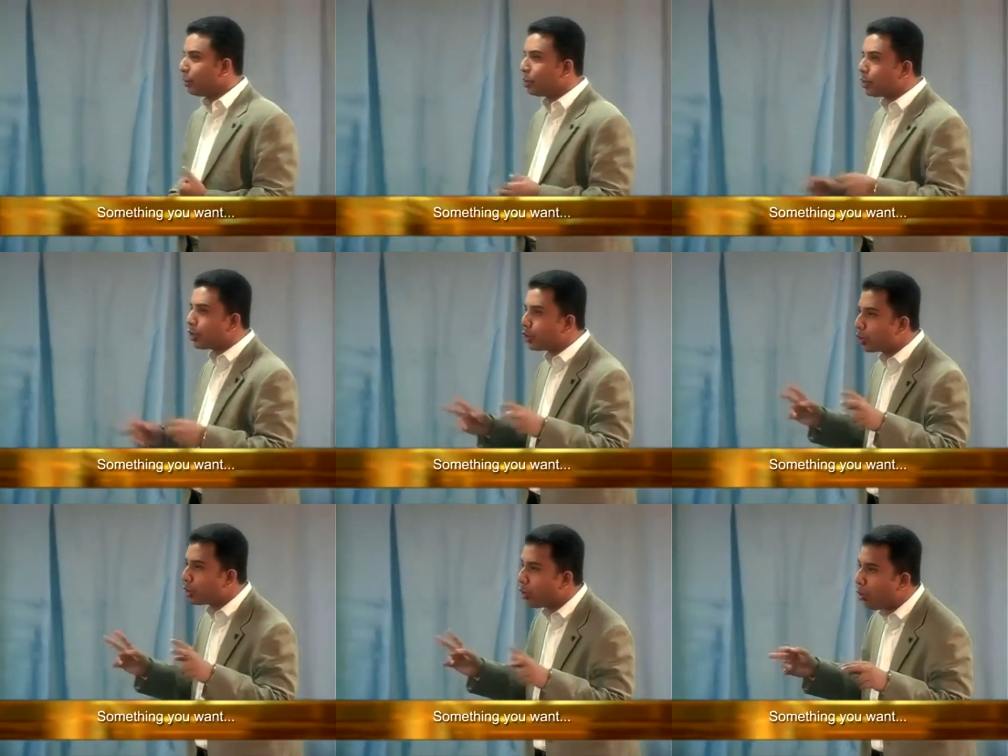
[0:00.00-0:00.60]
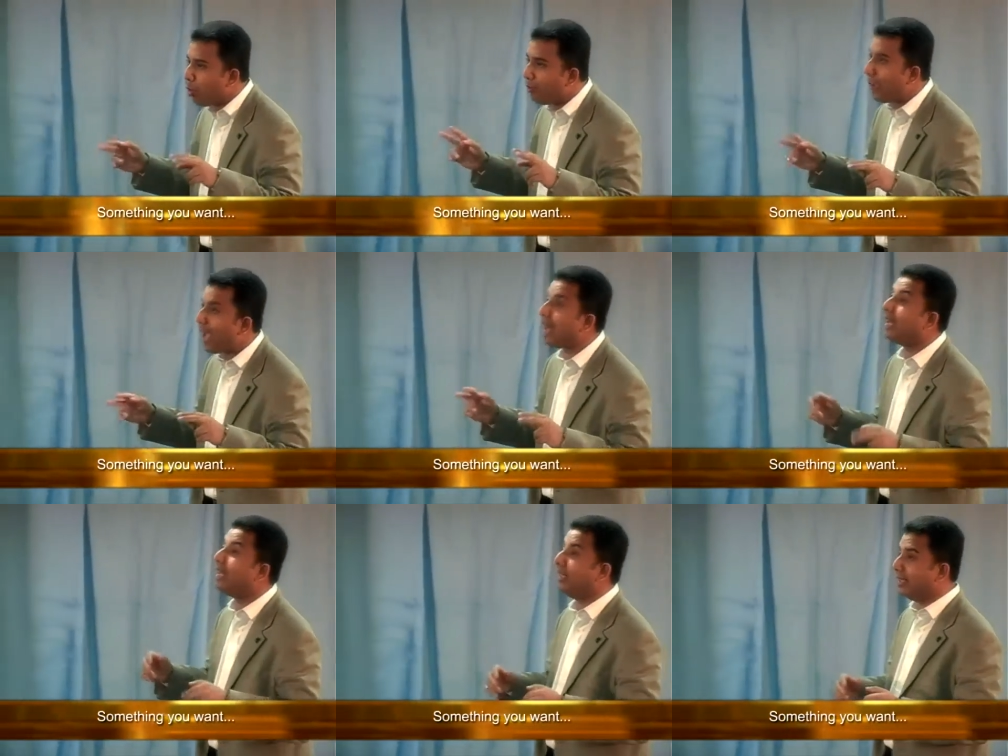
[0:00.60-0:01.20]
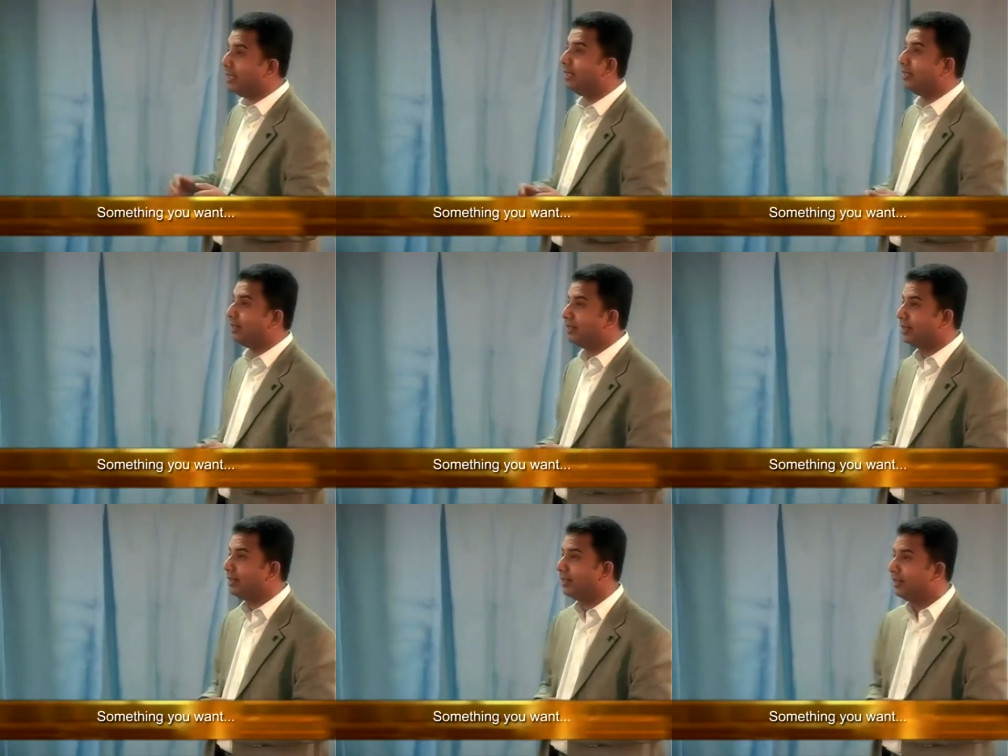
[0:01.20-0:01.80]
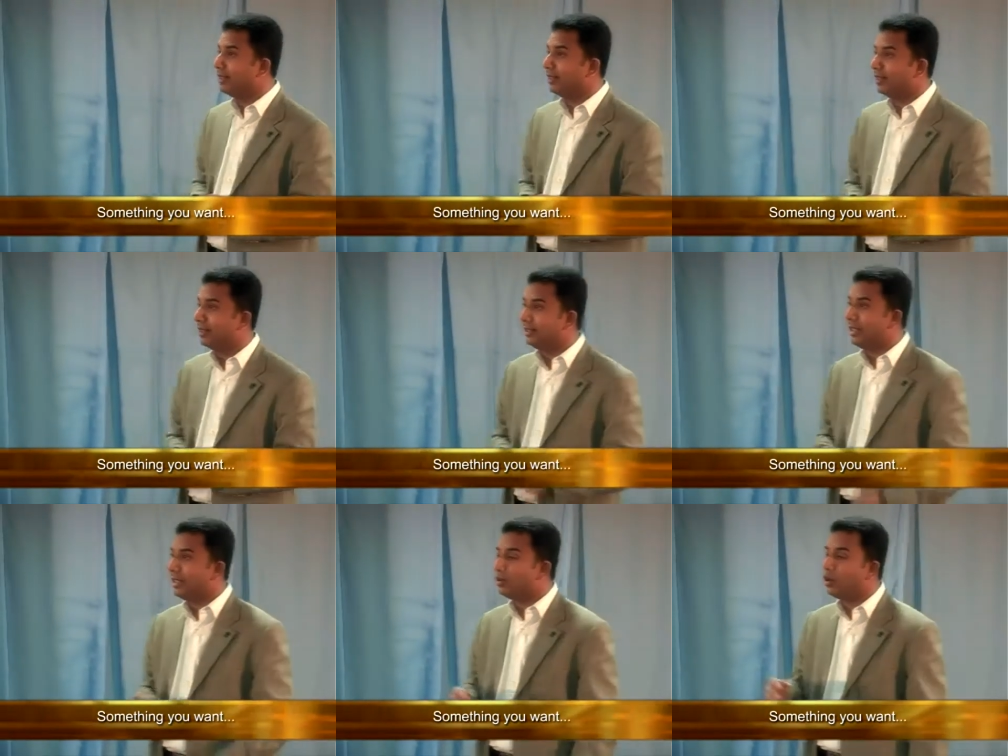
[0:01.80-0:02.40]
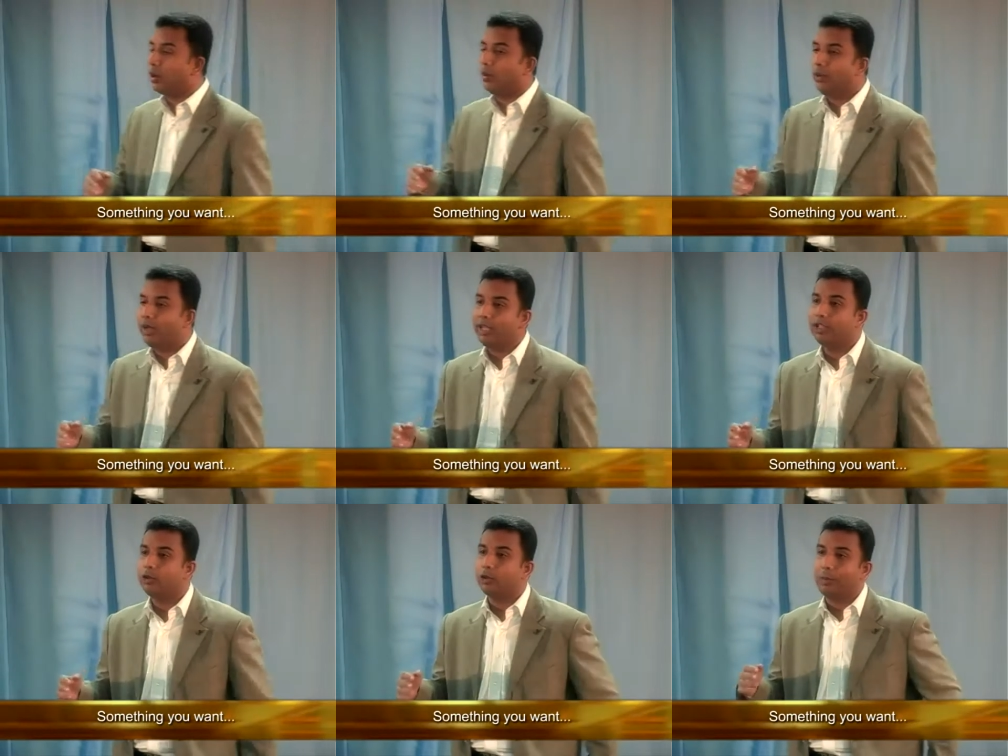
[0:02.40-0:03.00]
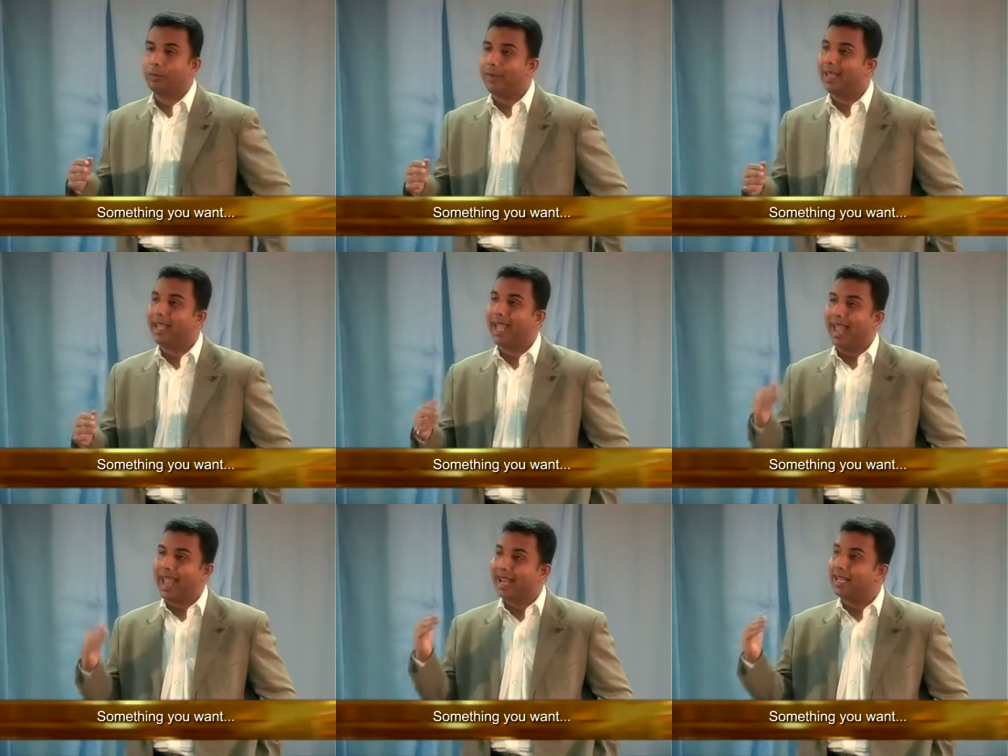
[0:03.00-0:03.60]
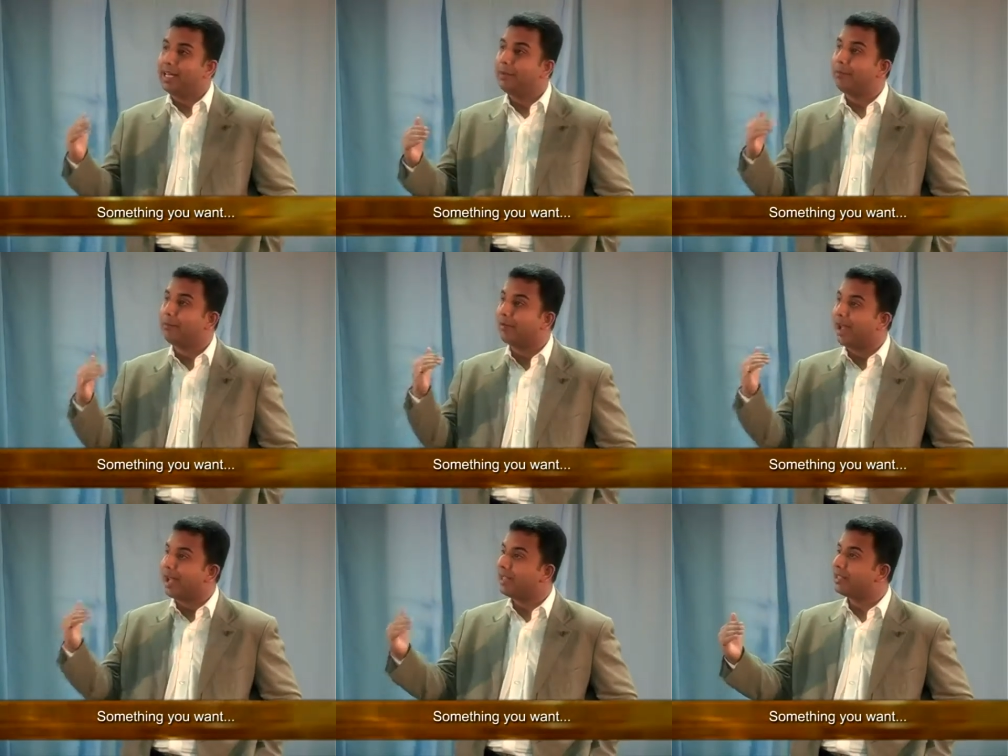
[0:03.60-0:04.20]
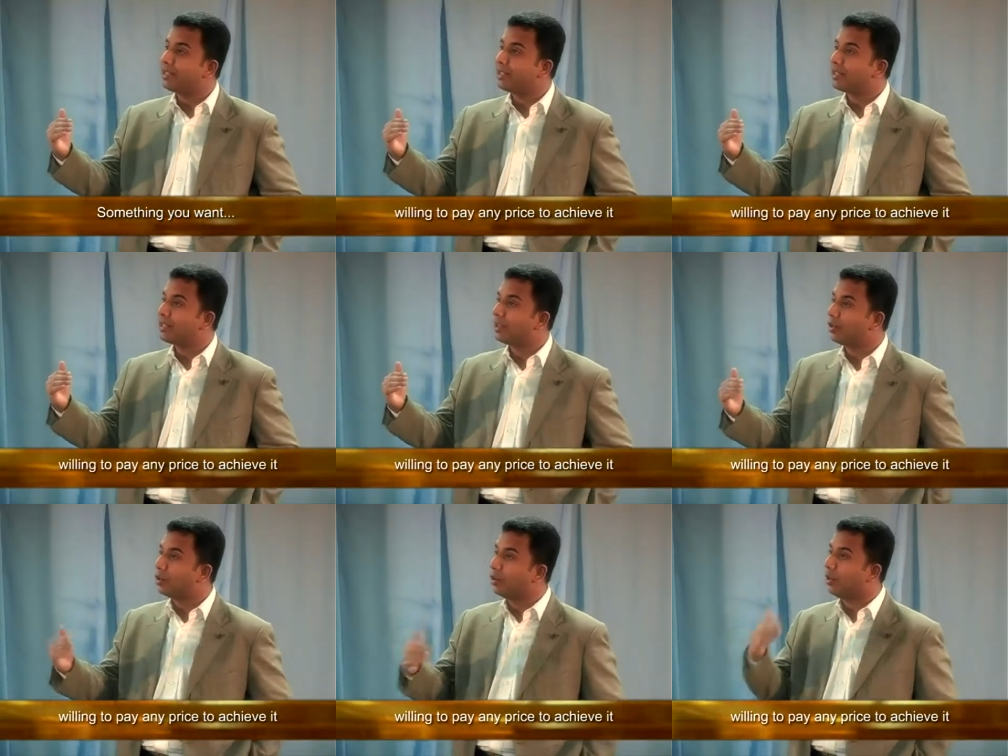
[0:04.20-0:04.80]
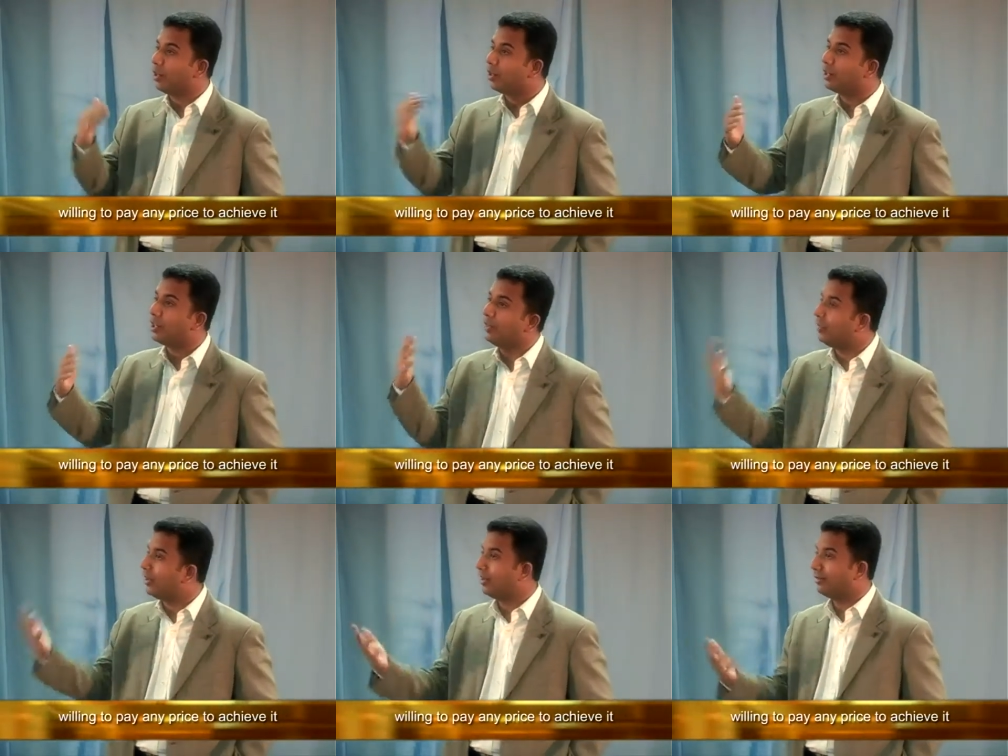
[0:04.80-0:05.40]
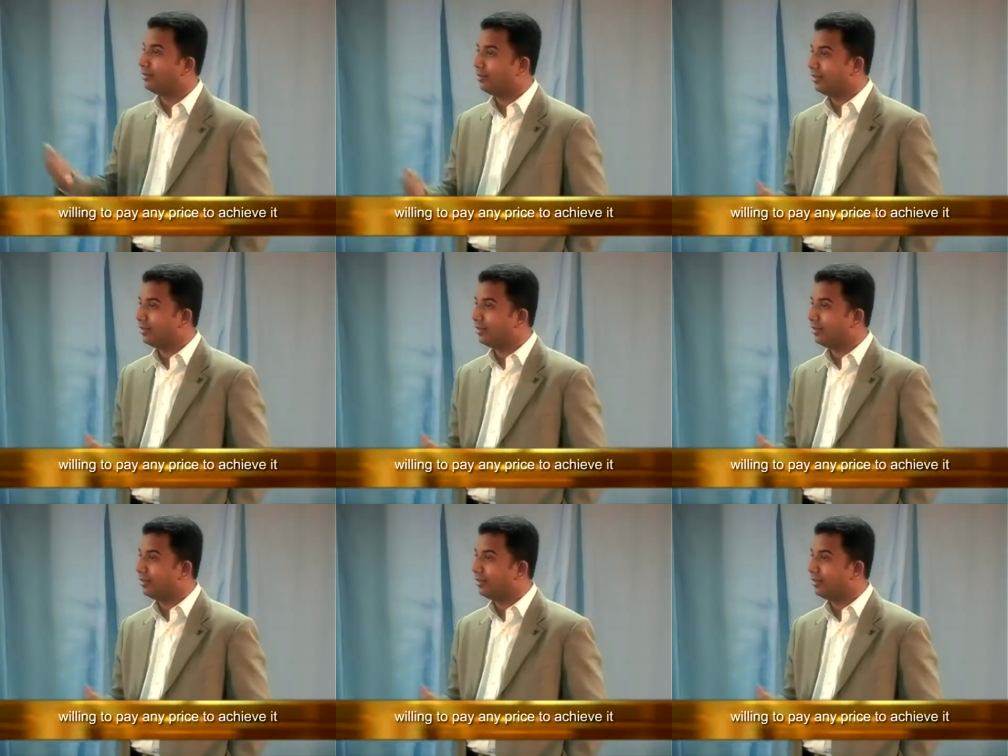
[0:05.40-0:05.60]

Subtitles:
so badly that you're willing to pay any price to achieve it.